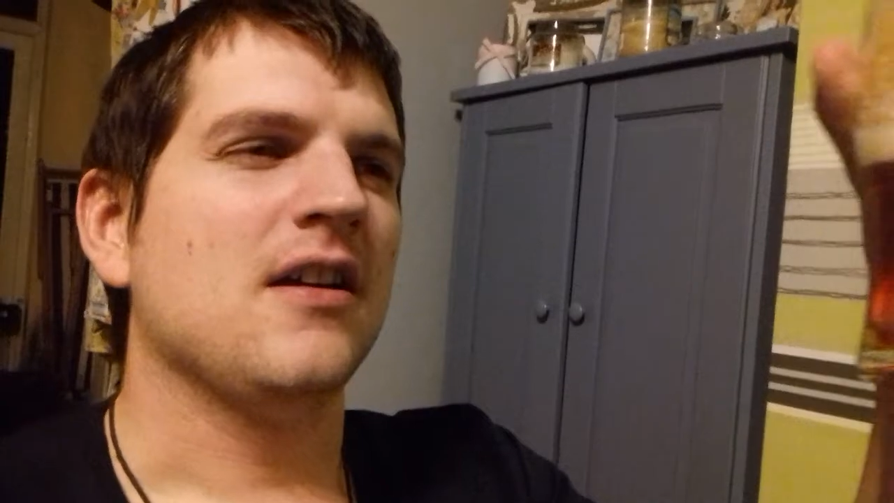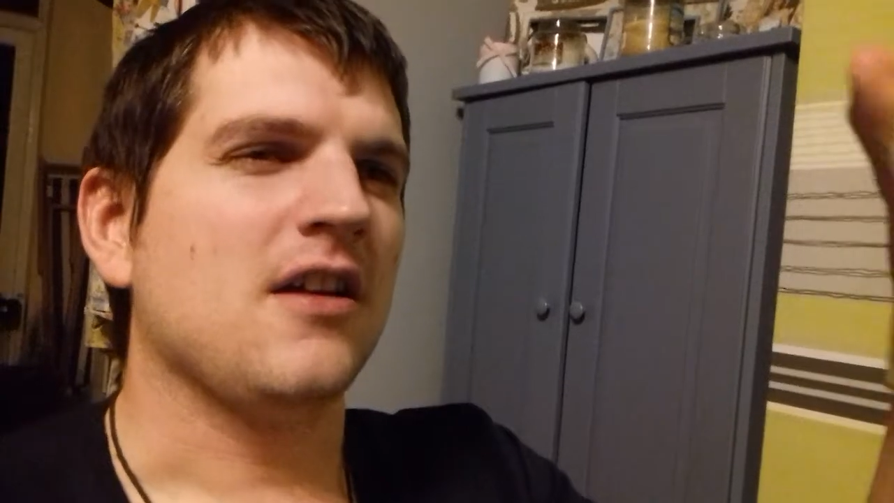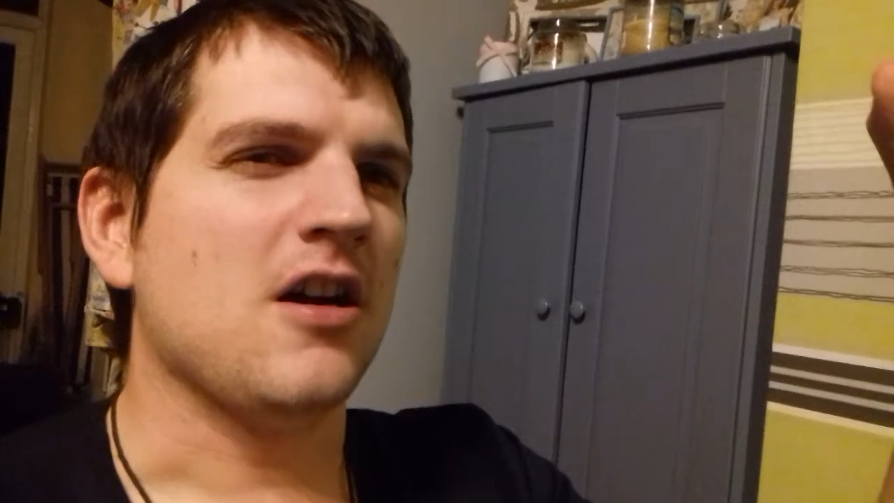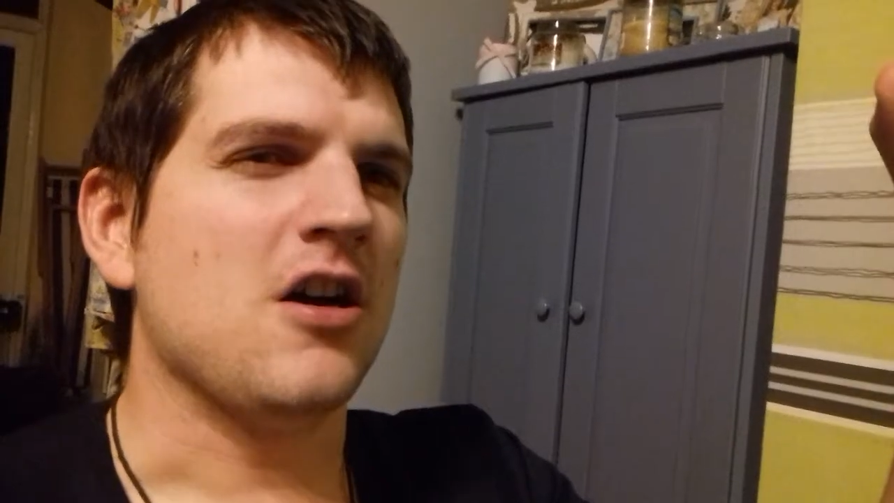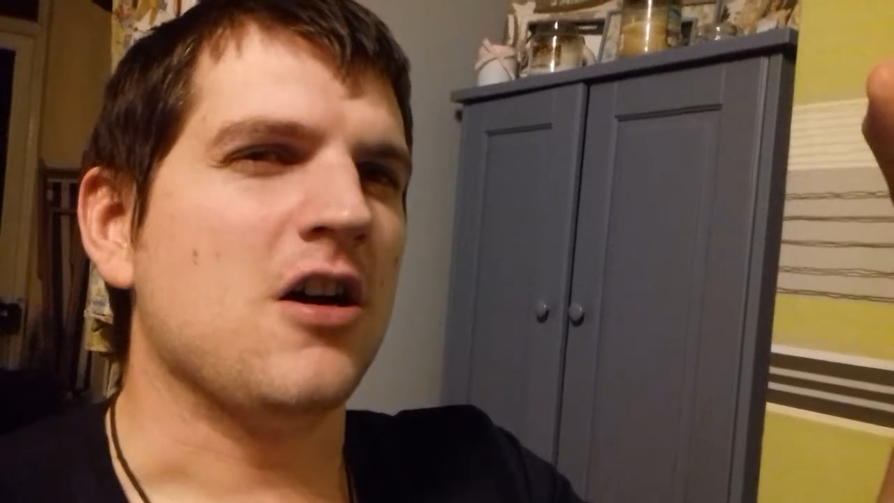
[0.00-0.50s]

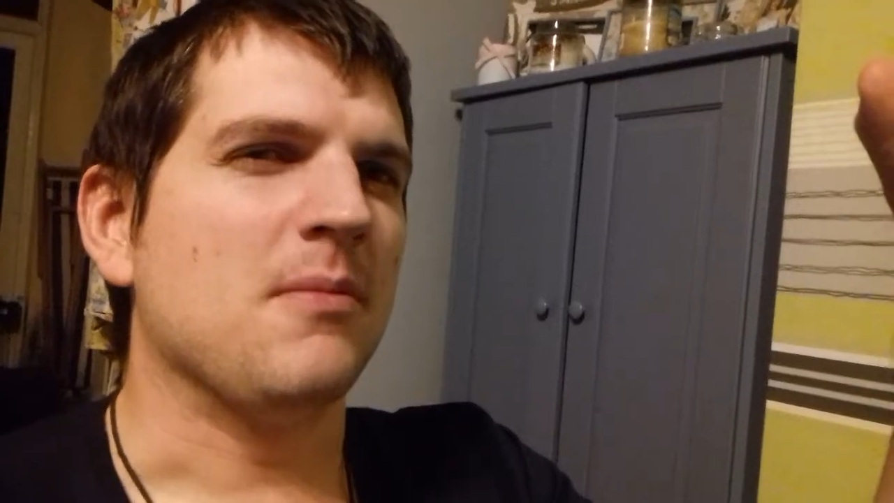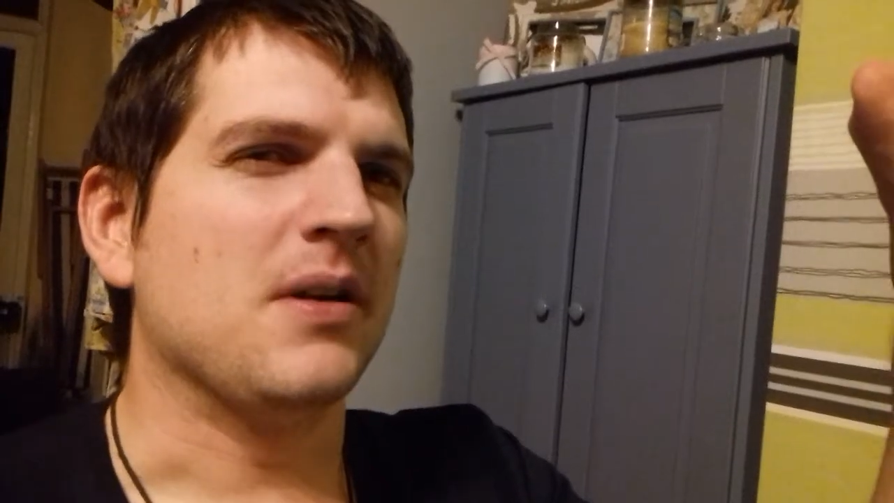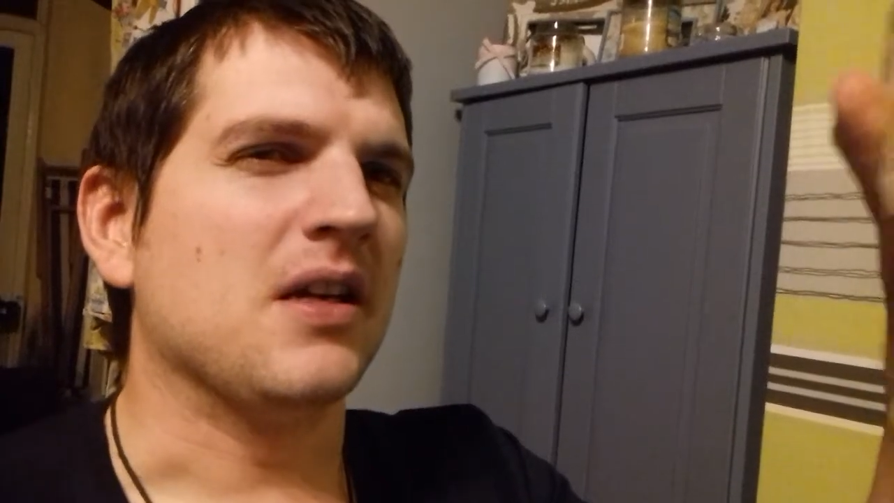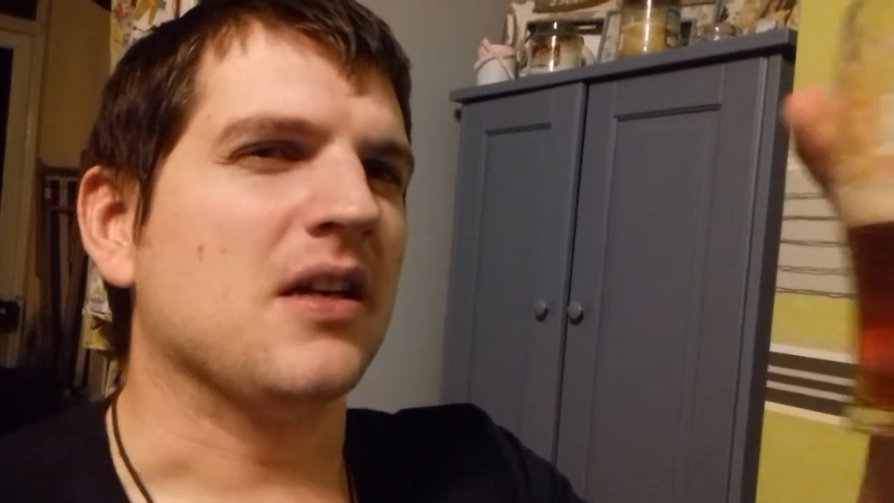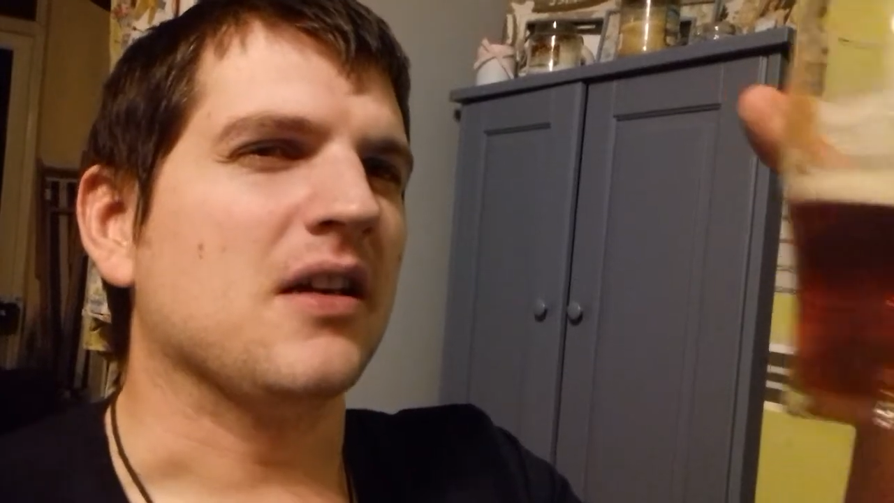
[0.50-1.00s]

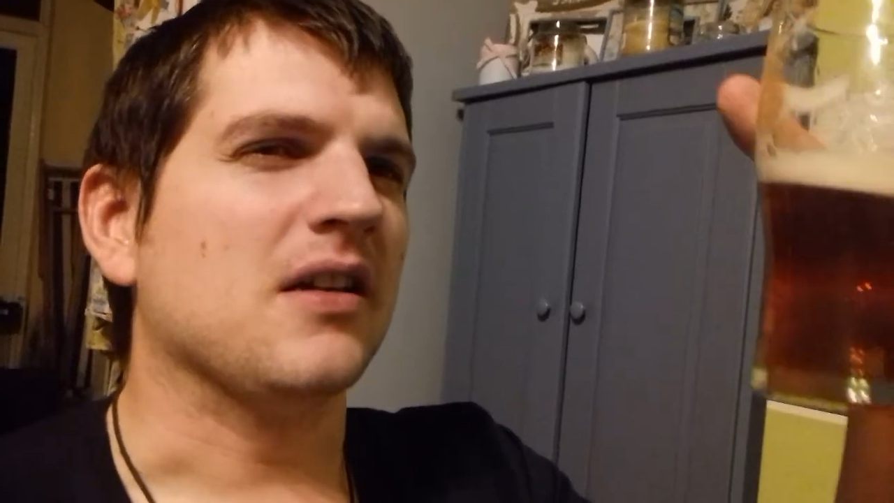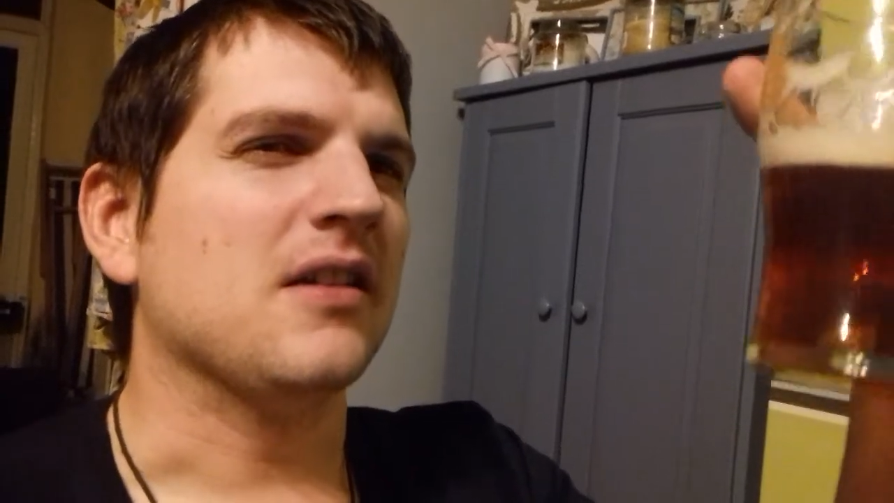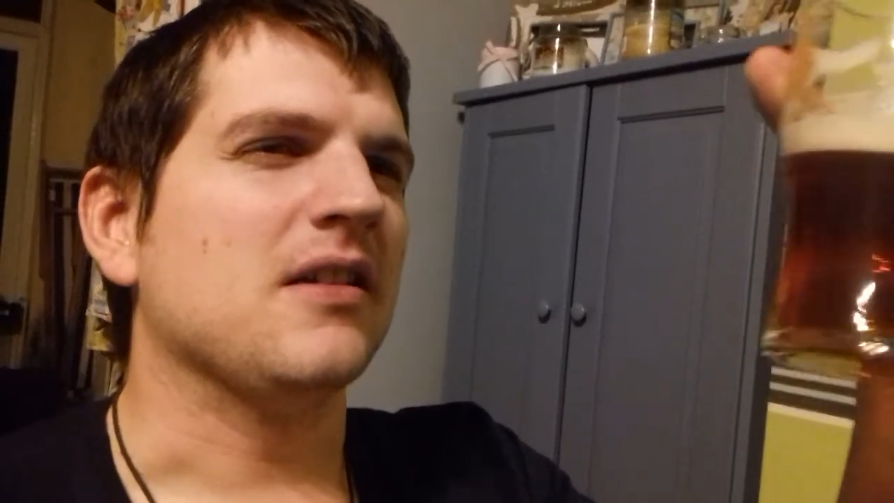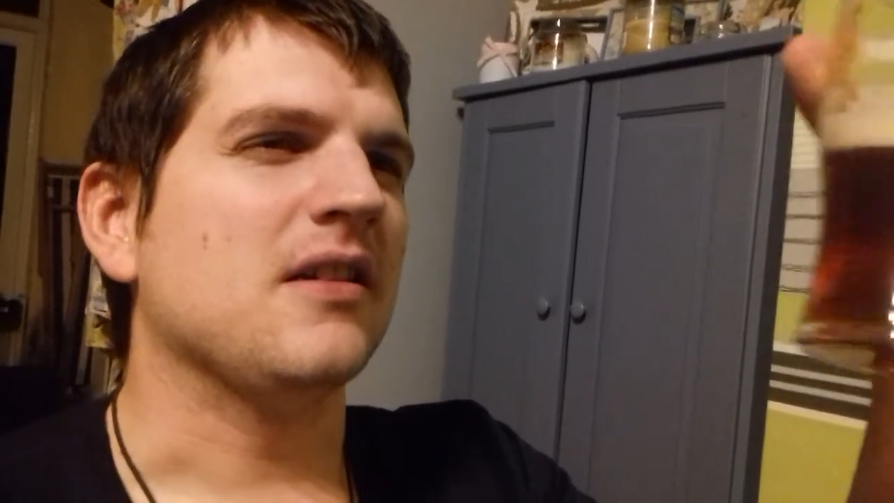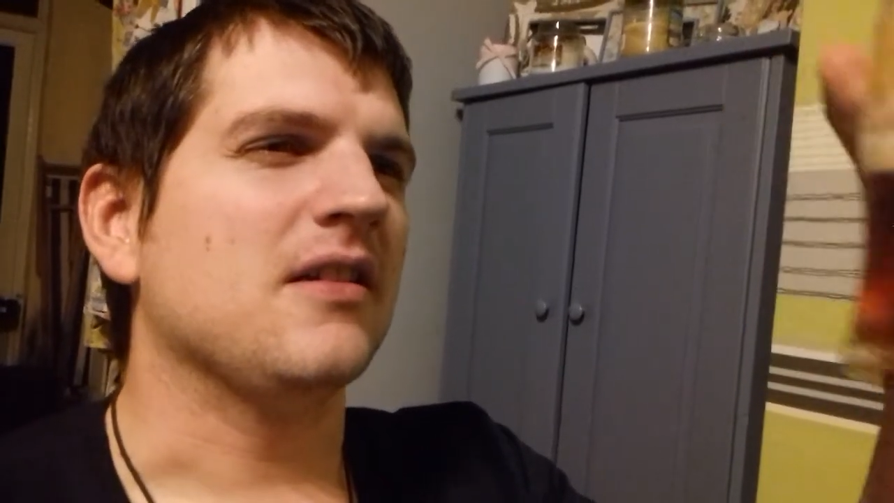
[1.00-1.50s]
calming,
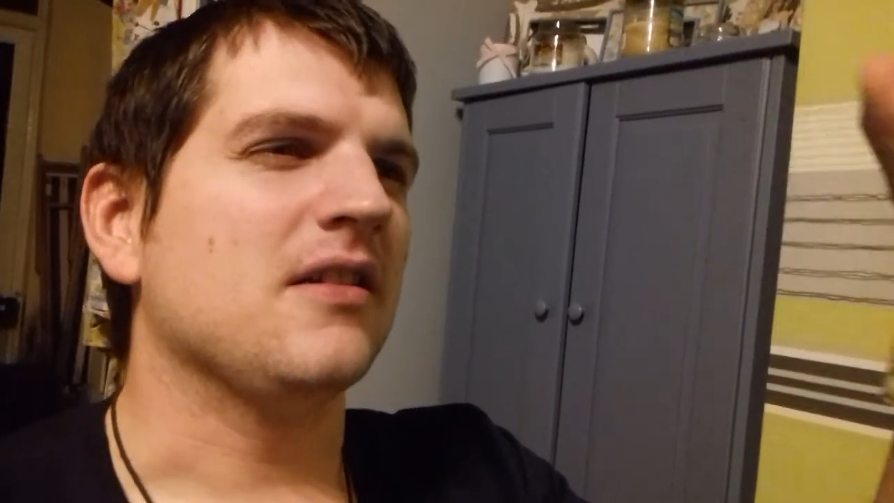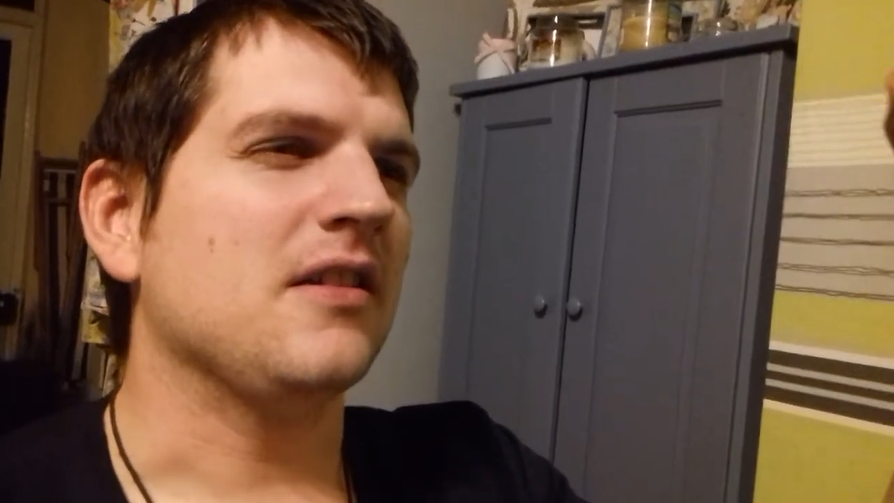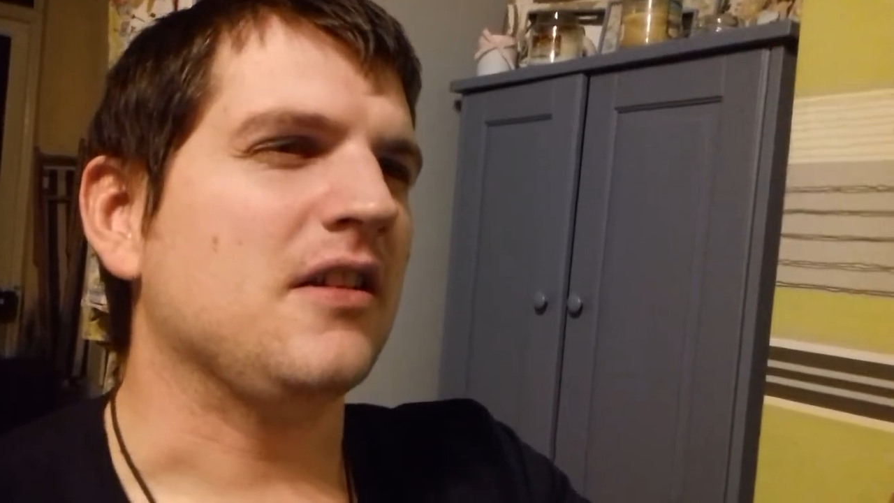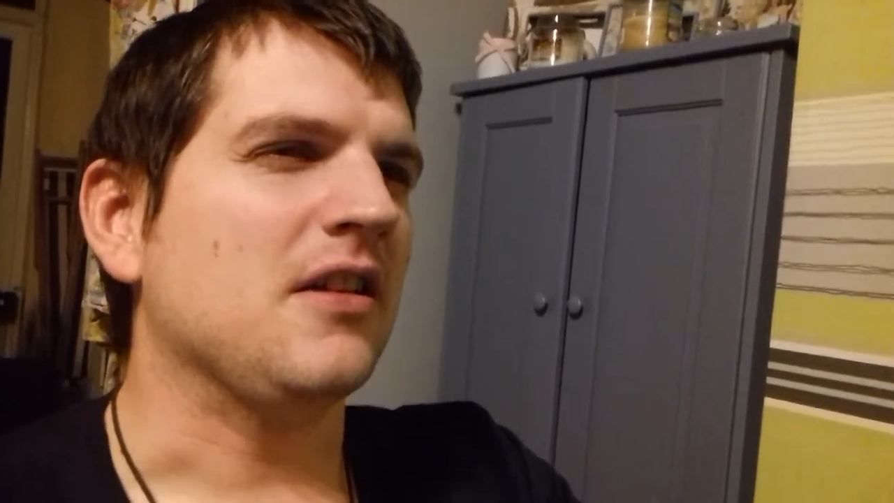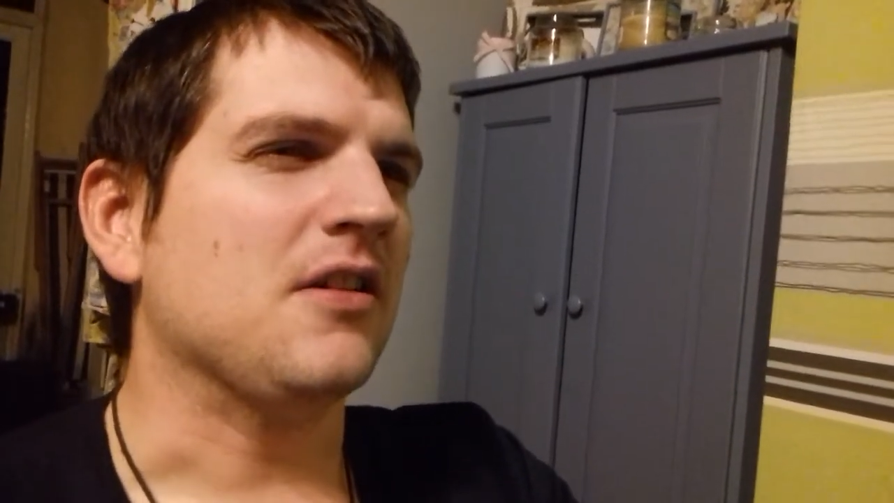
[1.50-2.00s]

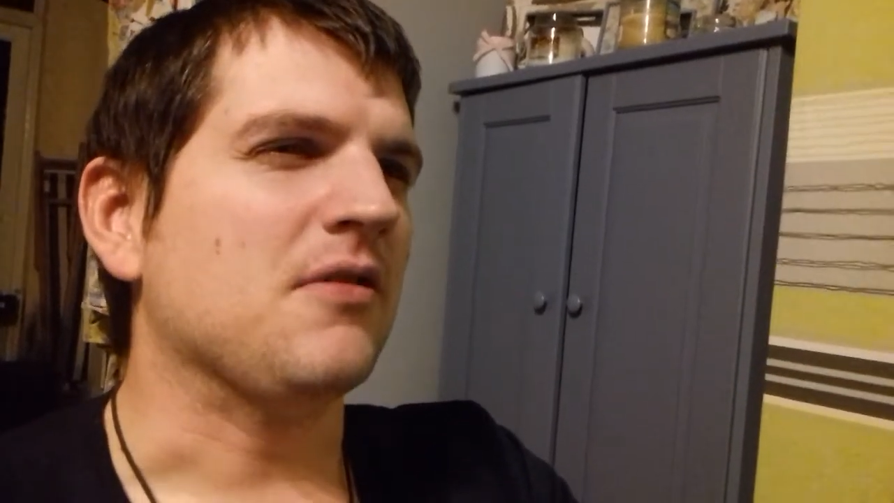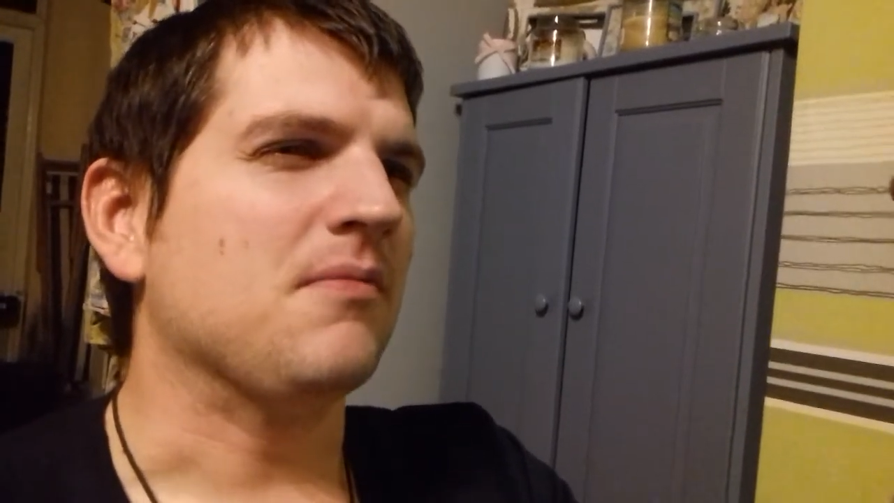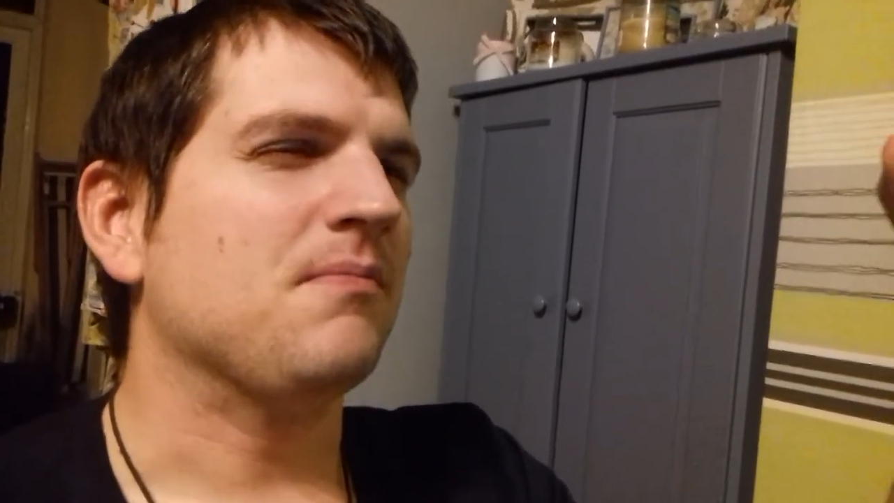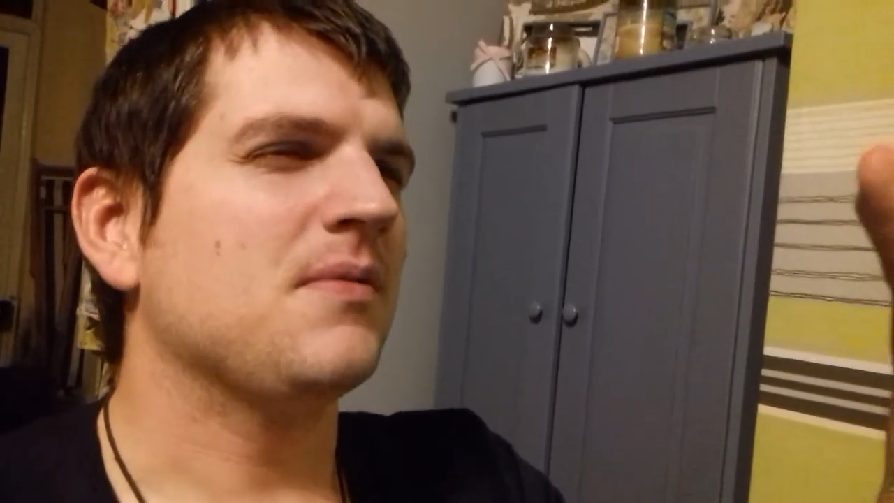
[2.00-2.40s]
you know,